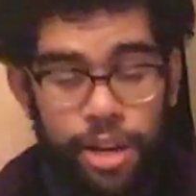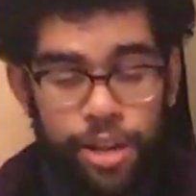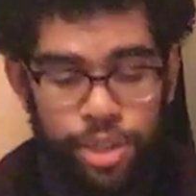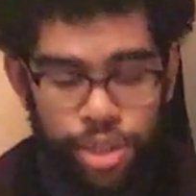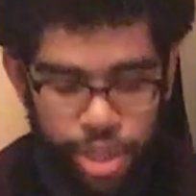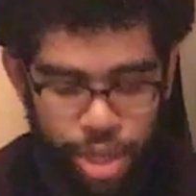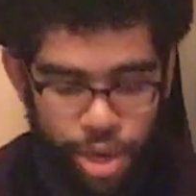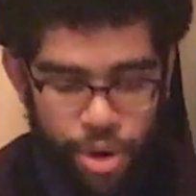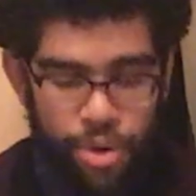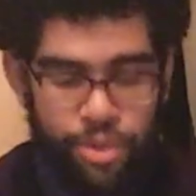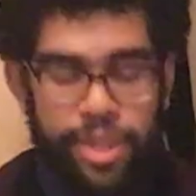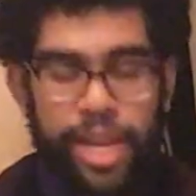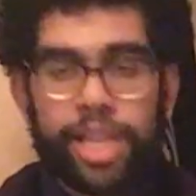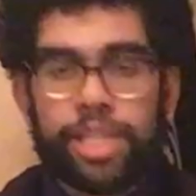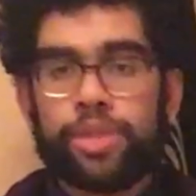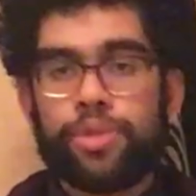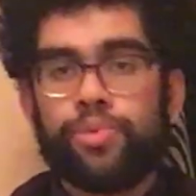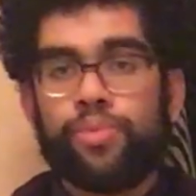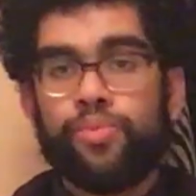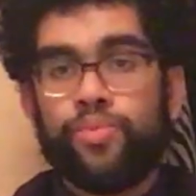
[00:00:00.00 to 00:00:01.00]
So
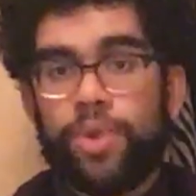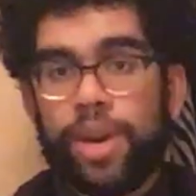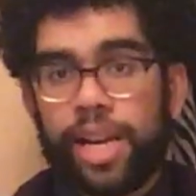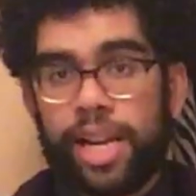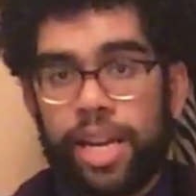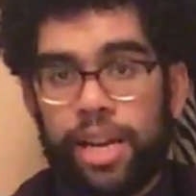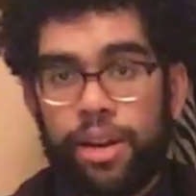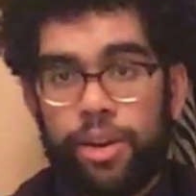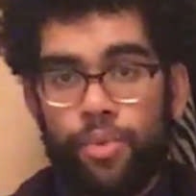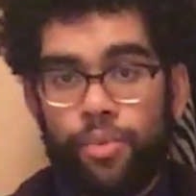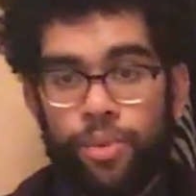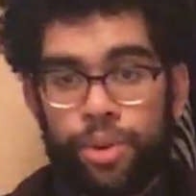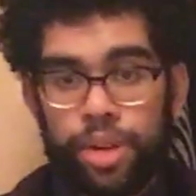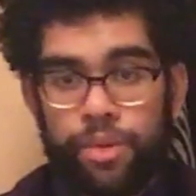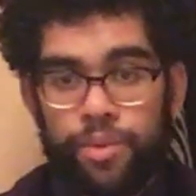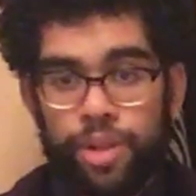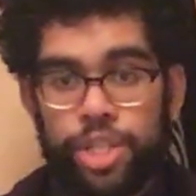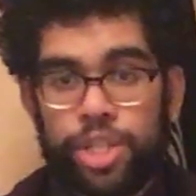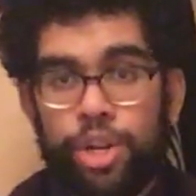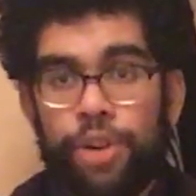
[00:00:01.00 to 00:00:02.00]
that's really what
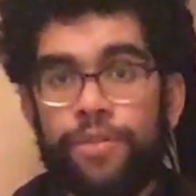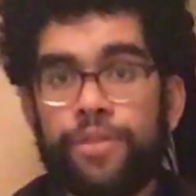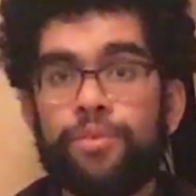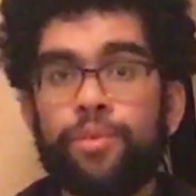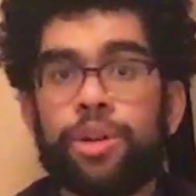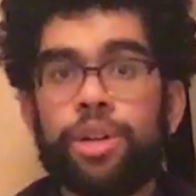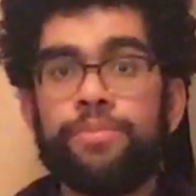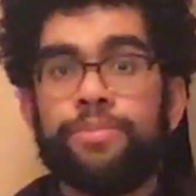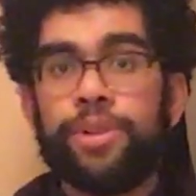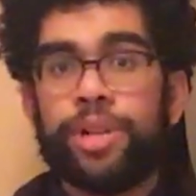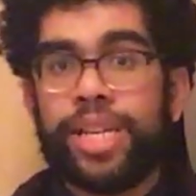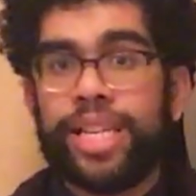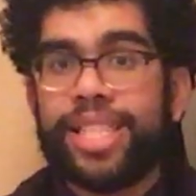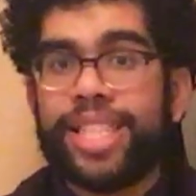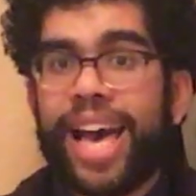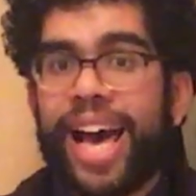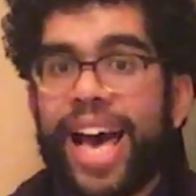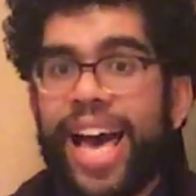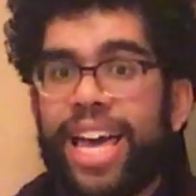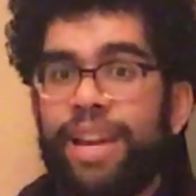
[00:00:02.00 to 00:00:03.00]
you want to do if you want to put in
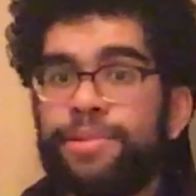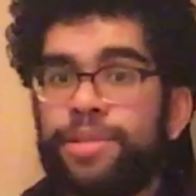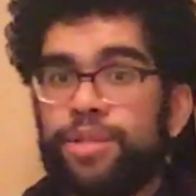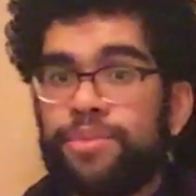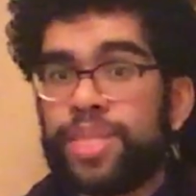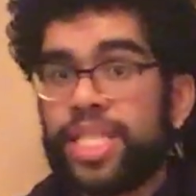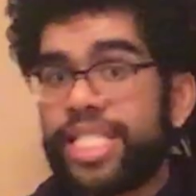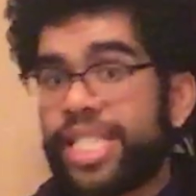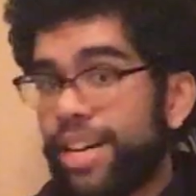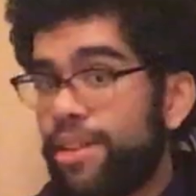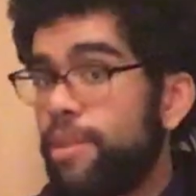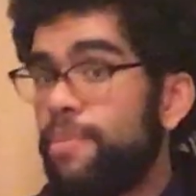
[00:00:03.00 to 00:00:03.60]
that element of detail.